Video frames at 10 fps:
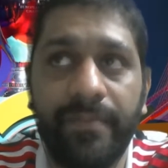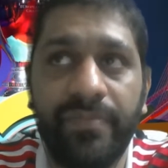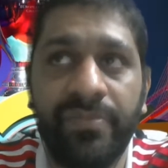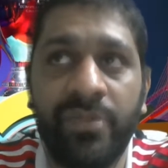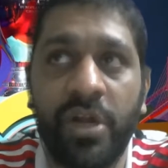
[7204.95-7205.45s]

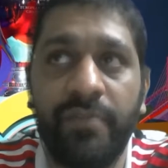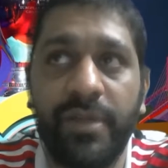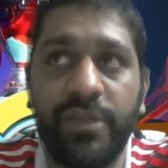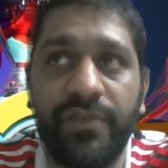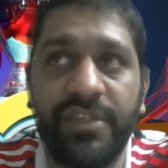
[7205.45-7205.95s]
Not much
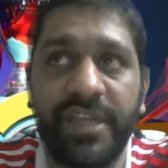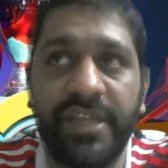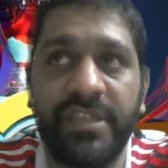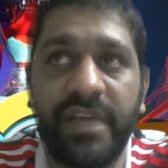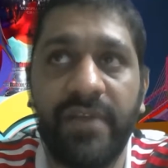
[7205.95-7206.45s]
of a
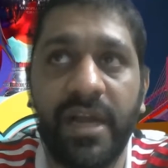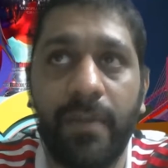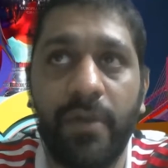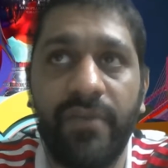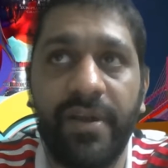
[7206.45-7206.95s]
change. There were a
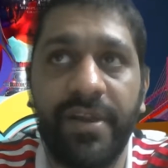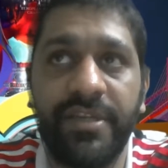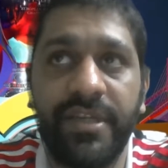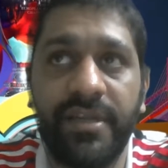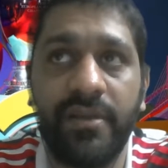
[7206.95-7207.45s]
couple of
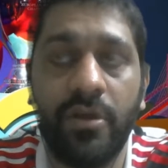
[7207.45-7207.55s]
interesting,